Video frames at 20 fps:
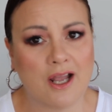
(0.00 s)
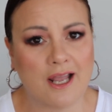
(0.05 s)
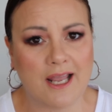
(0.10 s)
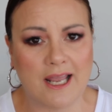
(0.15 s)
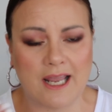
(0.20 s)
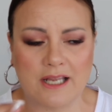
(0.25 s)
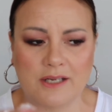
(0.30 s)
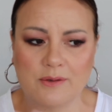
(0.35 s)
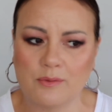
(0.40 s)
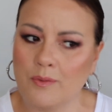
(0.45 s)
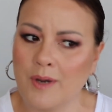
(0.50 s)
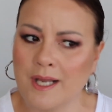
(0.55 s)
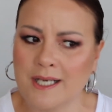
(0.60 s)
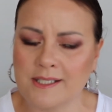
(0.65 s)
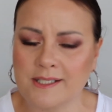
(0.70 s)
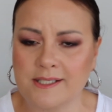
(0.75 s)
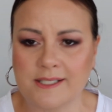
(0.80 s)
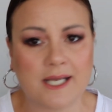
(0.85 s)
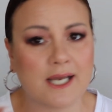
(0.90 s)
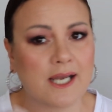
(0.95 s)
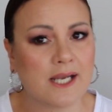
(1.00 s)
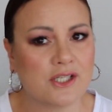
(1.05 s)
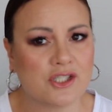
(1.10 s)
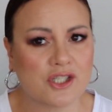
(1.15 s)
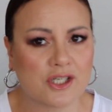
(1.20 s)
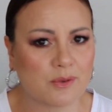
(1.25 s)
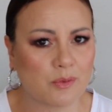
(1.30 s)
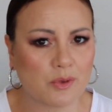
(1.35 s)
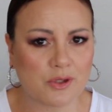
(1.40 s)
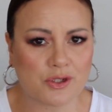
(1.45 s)
at one stage
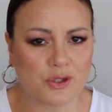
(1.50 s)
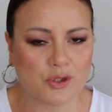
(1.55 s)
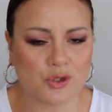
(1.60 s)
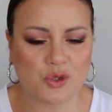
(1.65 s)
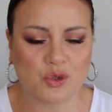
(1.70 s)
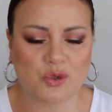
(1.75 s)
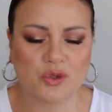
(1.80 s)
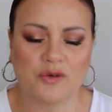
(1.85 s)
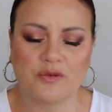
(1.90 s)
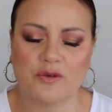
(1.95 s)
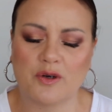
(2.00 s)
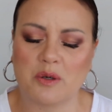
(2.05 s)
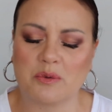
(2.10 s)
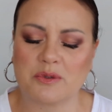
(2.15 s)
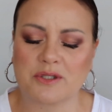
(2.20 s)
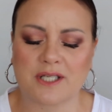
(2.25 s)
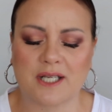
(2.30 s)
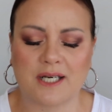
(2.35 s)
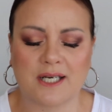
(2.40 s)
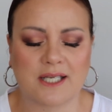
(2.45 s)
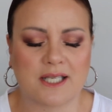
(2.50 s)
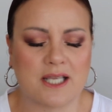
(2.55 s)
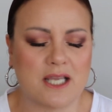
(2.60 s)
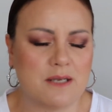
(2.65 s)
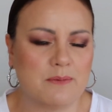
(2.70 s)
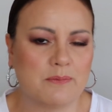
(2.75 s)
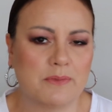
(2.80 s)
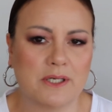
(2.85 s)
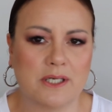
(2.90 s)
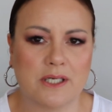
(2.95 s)
I wasn't sure if I was going to
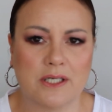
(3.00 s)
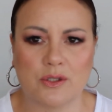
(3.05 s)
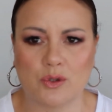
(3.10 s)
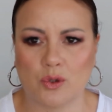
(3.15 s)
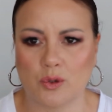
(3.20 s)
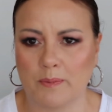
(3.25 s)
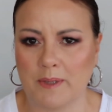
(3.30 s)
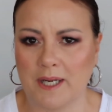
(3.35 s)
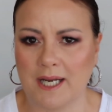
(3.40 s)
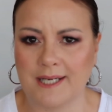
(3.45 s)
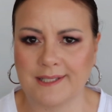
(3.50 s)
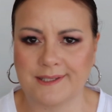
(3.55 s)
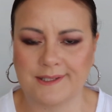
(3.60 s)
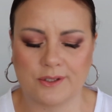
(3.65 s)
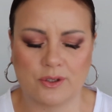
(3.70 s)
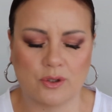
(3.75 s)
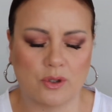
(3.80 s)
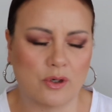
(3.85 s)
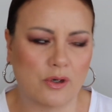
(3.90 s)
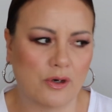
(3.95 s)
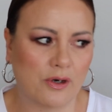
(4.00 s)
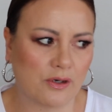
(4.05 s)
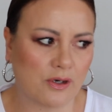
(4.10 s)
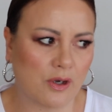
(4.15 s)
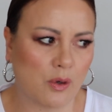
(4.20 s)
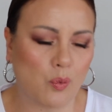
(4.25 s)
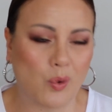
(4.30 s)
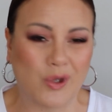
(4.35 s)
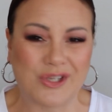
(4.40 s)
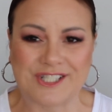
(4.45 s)
keep it or pass it on. I
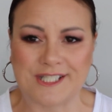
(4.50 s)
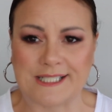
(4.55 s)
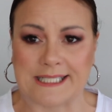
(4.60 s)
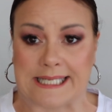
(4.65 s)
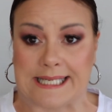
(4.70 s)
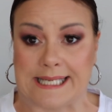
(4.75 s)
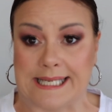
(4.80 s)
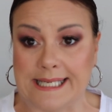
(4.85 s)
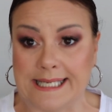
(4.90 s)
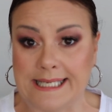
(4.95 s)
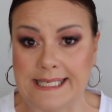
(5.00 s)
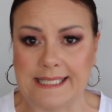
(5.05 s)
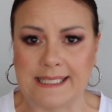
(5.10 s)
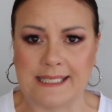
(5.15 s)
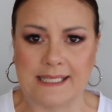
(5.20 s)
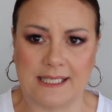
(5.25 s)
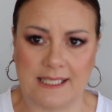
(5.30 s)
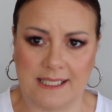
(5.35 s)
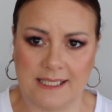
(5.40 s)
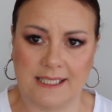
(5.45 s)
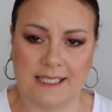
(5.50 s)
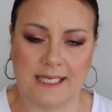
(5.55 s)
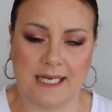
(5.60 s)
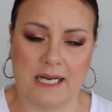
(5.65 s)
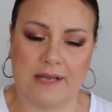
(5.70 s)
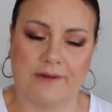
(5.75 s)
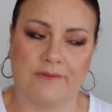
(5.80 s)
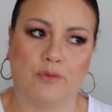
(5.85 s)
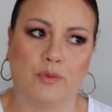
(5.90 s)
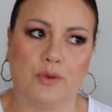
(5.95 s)
wasn't in
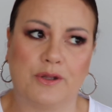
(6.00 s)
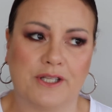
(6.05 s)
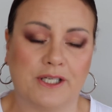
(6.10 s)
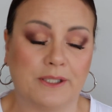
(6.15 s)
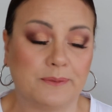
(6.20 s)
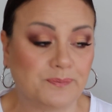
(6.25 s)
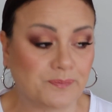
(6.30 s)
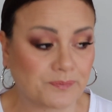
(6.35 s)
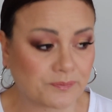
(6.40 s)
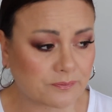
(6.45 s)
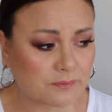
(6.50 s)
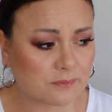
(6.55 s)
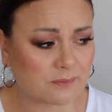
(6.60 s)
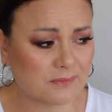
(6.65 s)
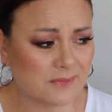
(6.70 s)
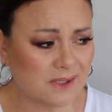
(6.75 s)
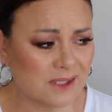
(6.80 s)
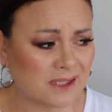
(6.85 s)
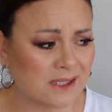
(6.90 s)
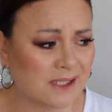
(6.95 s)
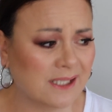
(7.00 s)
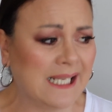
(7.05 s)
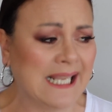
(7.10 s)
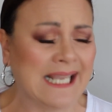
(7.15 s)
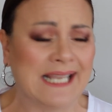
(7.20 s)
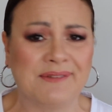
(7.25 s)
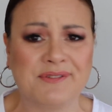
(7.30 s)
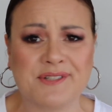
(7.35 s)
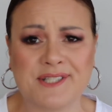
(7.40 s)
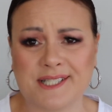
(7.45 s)
love with it. I
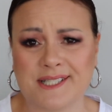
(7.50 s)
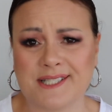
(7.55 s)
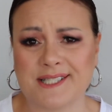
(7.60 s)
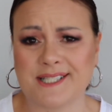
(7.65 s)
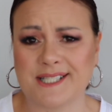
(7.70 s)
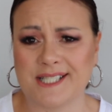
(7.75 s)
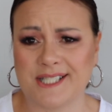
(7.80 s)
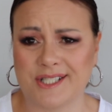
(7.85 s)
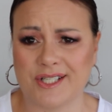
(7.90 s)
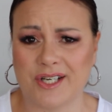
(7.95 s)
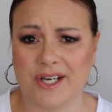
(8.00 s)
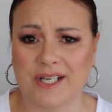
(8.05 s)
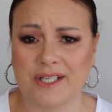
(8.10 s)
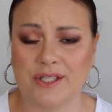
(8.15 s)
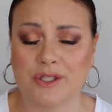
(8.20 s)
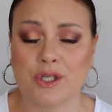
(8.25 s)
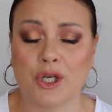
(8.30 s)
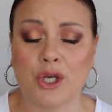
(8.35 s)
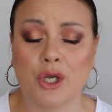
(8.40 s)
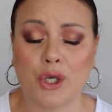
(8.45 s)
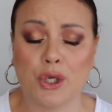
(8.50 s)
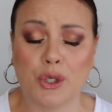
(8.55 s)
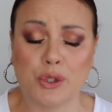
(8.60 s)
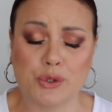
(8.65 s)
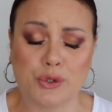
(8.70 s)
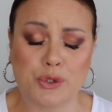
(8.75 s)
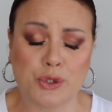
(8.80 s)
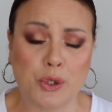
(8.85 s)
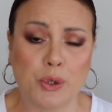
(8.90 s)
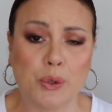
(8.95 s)
have since decided
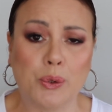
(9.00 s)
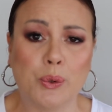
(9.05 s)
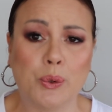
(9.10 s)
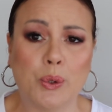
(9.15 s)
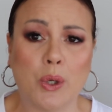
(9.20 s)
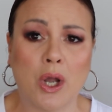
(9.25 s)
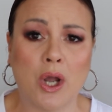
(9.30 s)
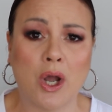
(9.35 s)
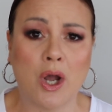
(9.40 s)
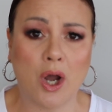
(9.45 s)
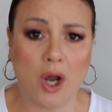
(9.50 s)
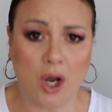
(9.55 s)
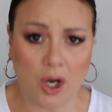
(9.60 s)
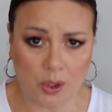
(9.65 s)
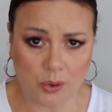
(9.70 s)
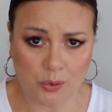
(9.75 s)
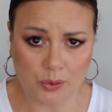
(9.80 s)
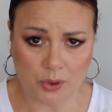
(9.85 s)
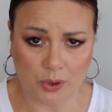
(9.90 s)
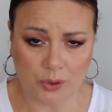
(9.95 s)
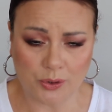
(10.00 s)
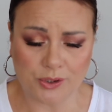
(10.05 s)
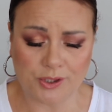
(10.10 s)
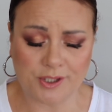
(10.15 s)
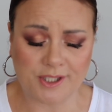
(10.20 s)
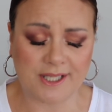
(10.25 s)
to hold on to